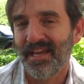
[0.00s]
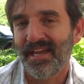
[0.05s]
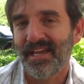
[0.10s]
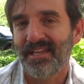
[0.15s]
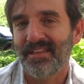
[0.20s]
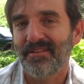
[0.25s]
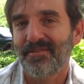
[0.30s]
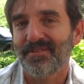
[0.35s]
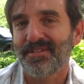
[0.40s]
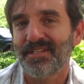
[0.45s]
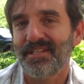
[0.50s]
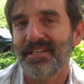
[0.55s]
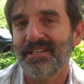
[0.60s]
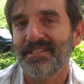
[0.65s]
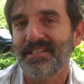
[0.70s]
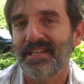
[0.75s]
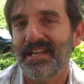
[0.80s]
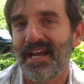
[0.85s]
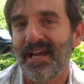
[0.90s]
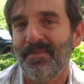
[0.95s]
And those
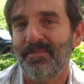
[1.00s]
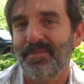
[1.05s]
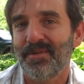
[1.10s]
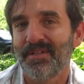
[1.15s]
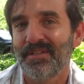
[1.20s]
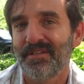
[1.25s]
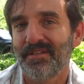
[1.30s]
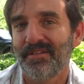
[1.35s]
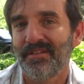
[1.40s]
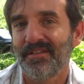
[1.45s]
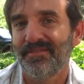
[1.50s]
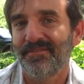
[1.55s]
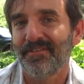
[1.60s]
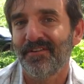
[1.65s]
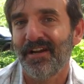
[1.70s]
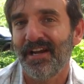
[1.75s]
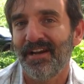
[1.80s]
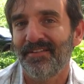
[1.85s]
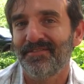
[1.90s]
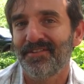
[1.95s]
things that happen in the liver
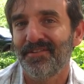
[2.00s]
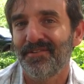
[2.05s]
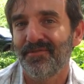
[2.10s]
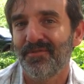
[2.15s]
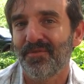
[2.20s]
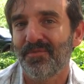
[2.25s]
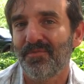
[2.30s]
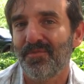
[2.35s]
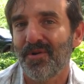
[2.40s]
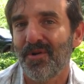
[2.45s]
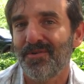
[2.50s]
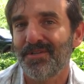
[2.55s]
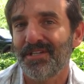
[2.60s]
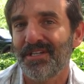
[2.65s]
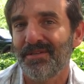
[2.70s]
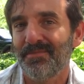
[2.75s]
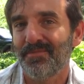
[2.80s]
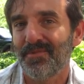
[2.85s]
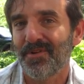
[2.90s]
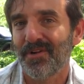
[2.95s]
have to do with
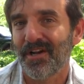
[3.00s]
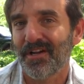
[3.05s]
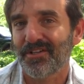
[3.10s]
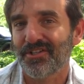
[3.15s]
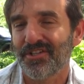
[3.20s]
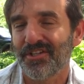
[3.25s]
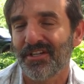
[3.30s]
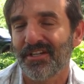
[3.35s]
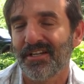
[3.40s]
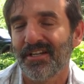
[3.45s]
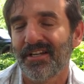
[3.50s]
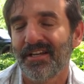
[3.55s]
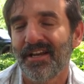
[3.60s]
protein production.